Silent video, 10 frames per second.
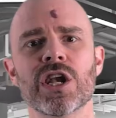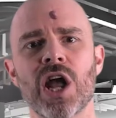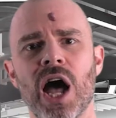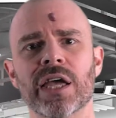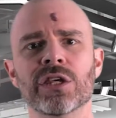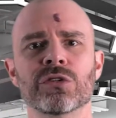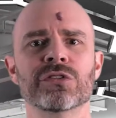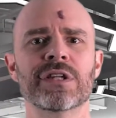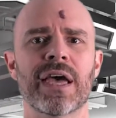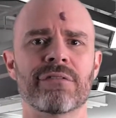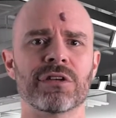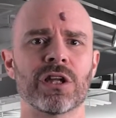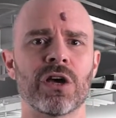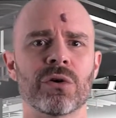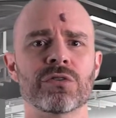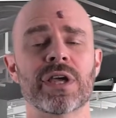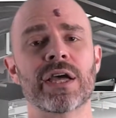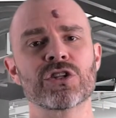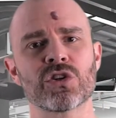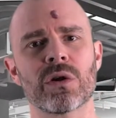not used to heavy loads
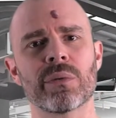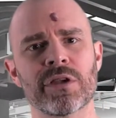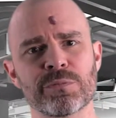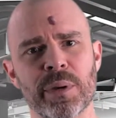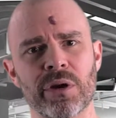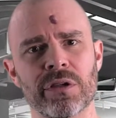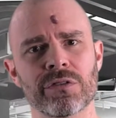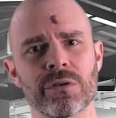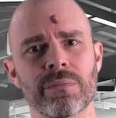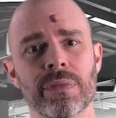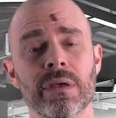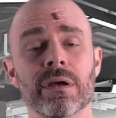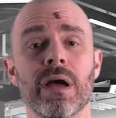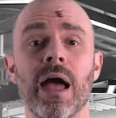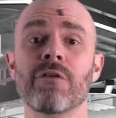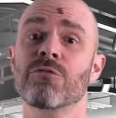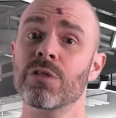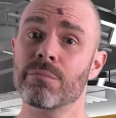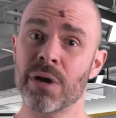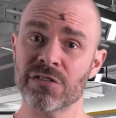and short rest periods. For
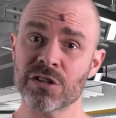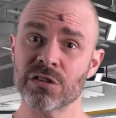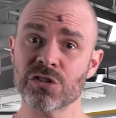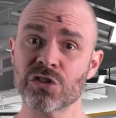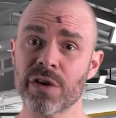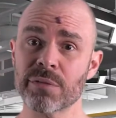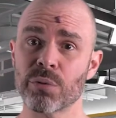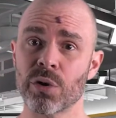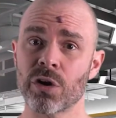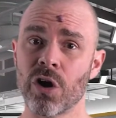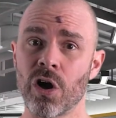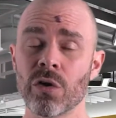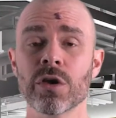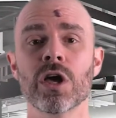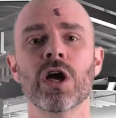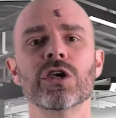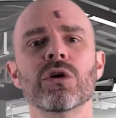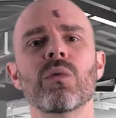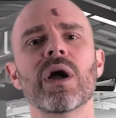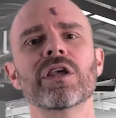the muscular strength protocol,
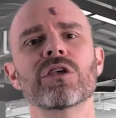you'll want to